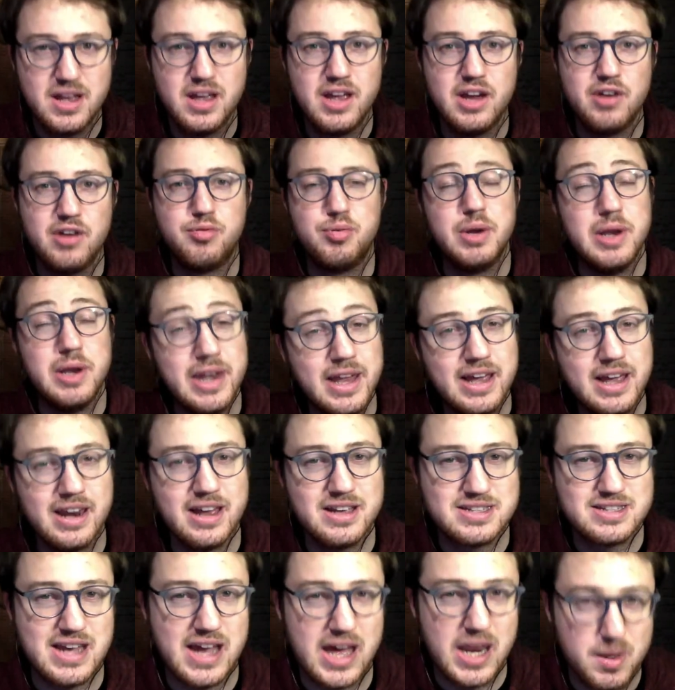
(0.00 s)
If we
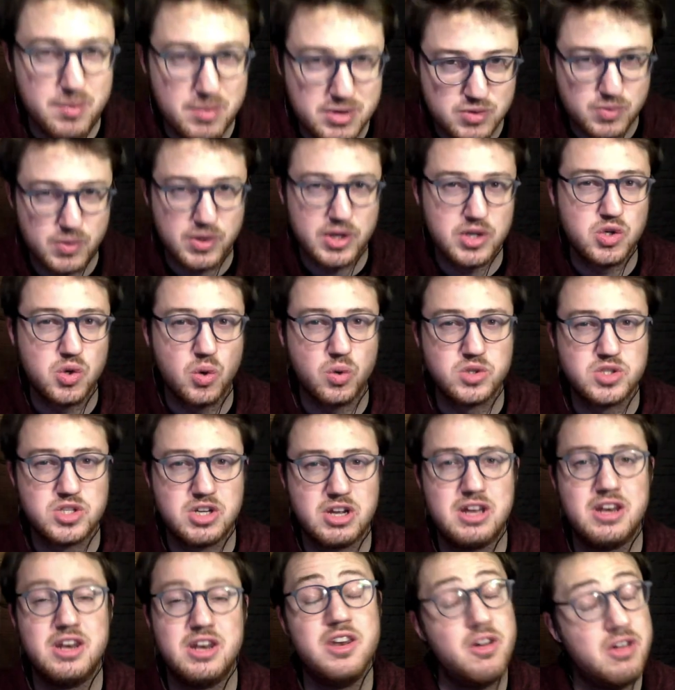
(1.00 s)
legalize cannabis, we're endorsing
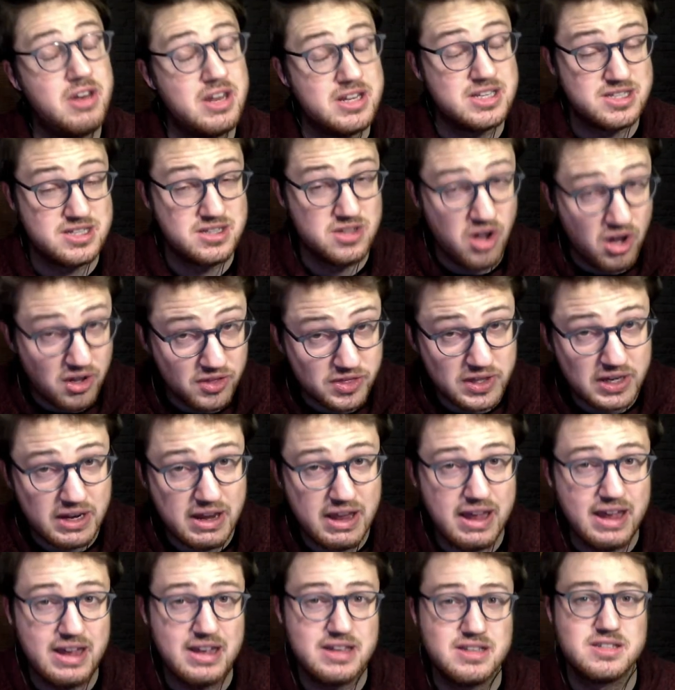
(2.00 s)
it. No, that's not the
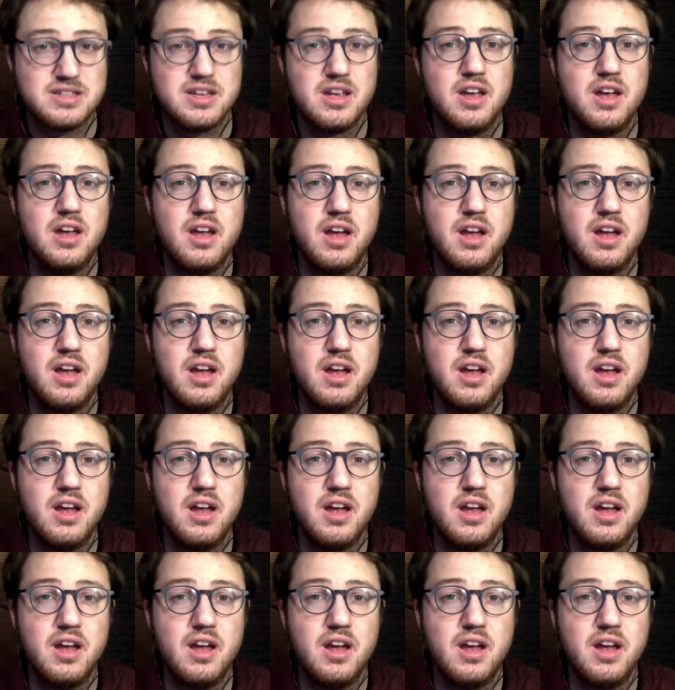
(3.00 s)
case.